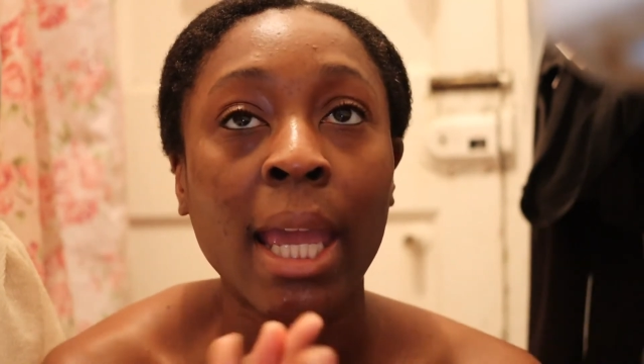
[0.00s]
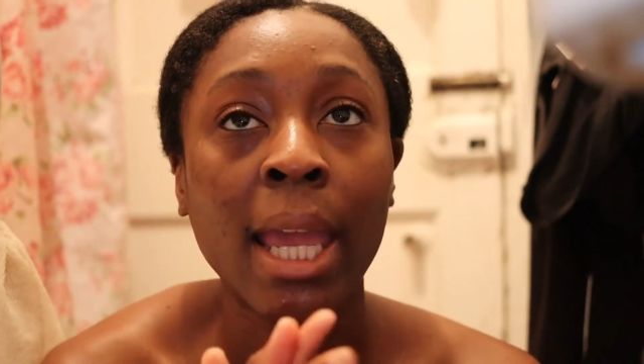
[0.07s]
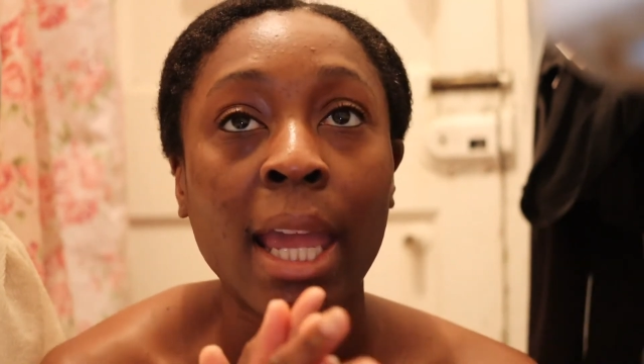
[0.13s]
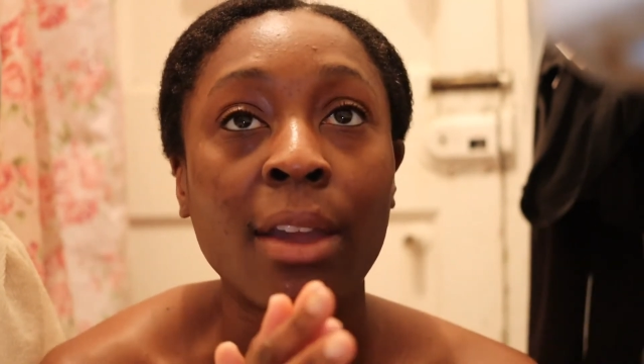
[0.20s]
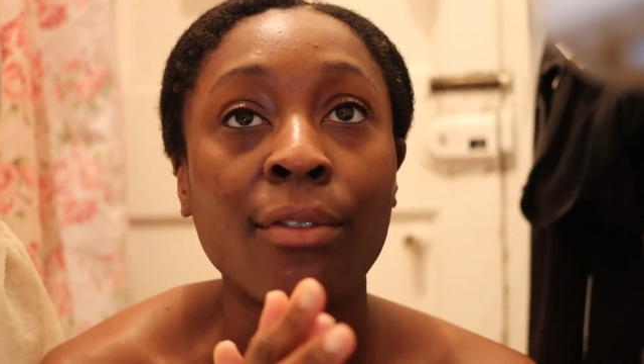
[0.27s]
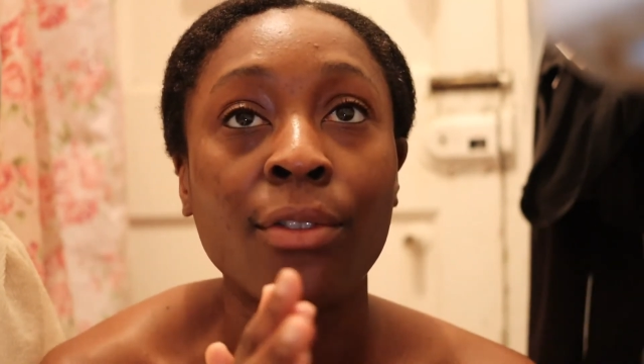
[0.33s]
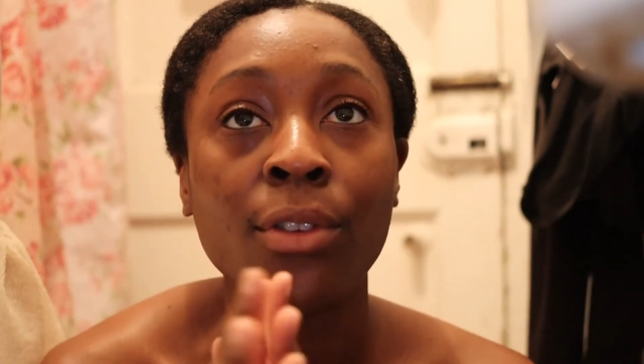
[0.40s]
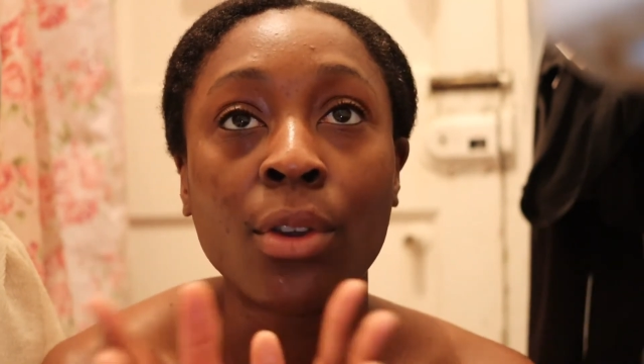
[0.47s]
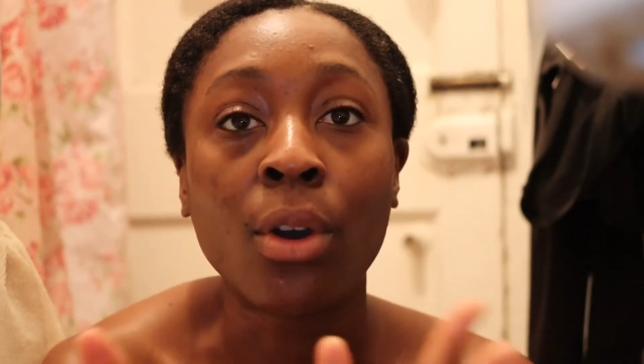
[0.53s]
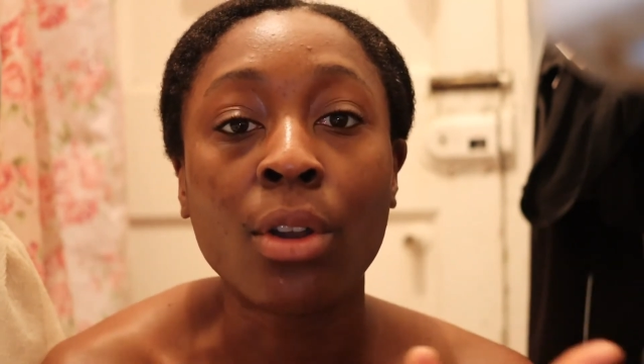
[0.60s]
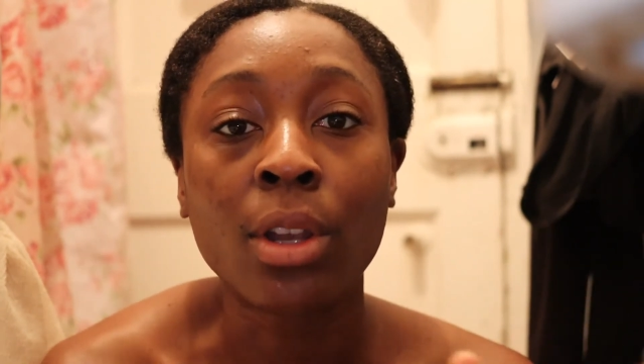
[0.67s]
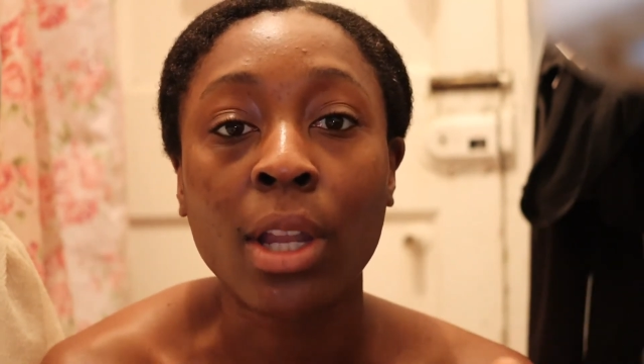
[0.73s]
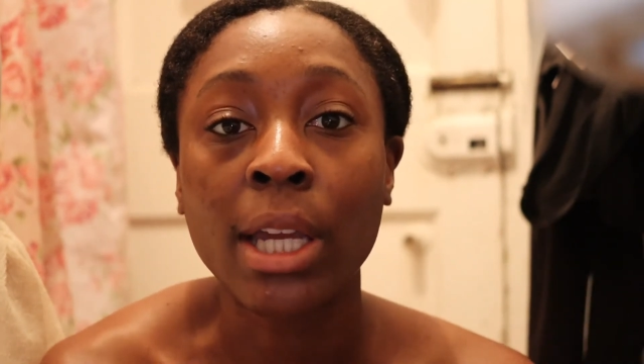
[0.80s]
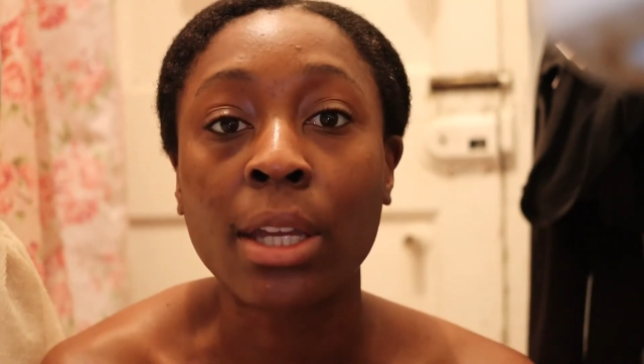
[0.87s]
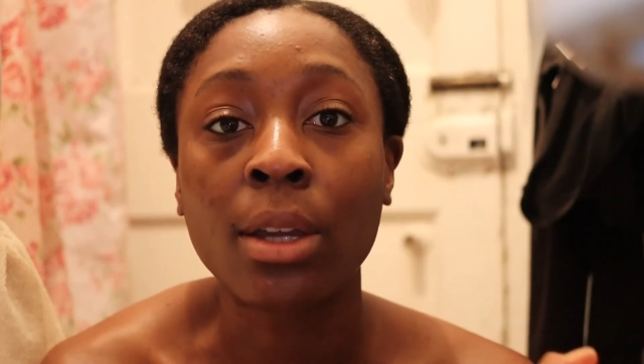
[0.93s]
if
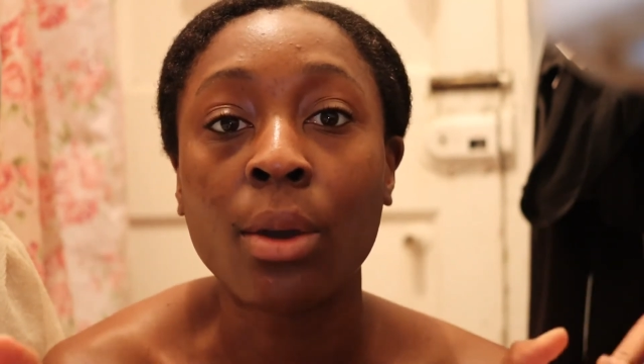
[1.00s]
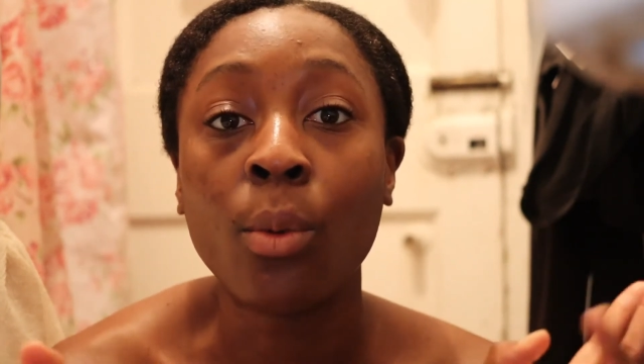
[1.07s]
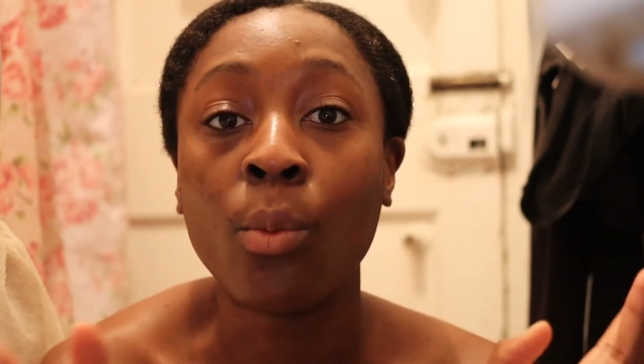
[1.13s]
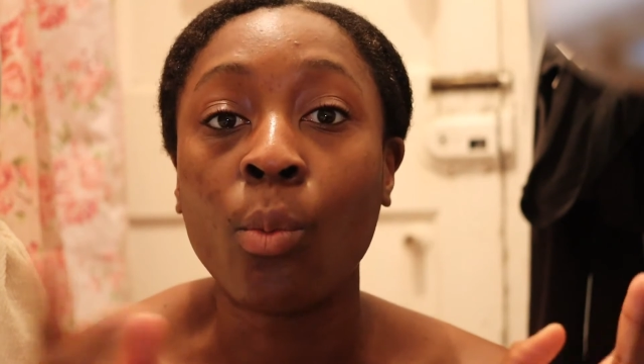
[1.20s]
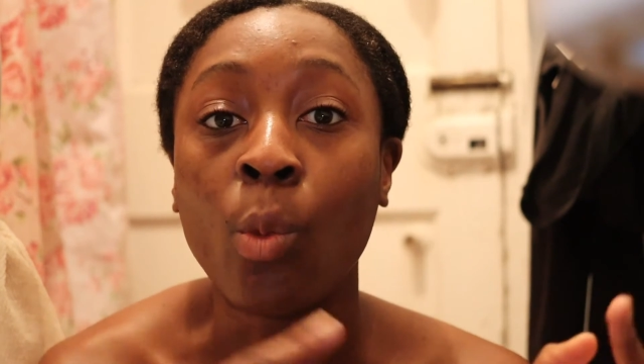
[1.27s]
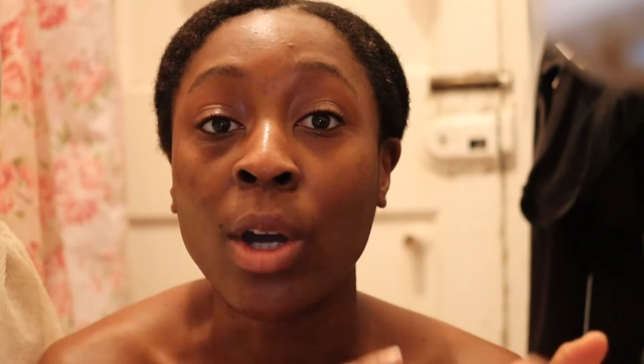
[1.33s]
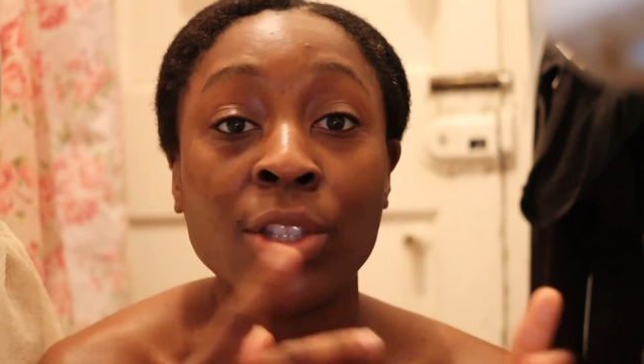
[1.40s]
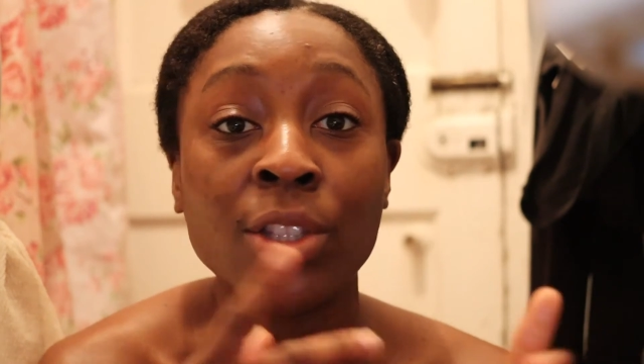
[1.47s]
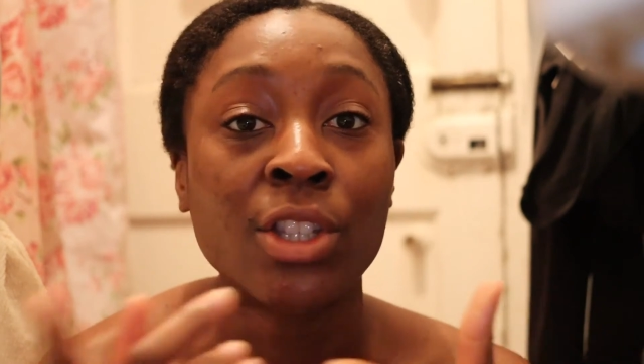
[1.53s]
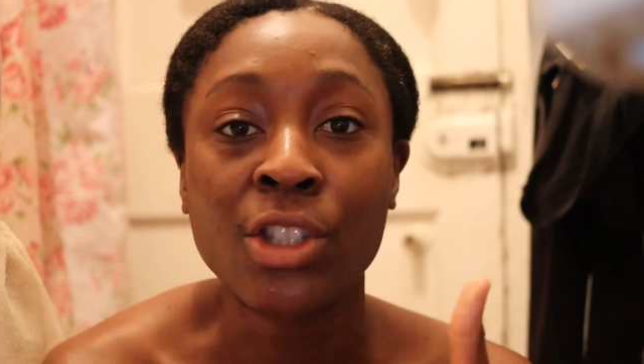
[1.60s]
not like one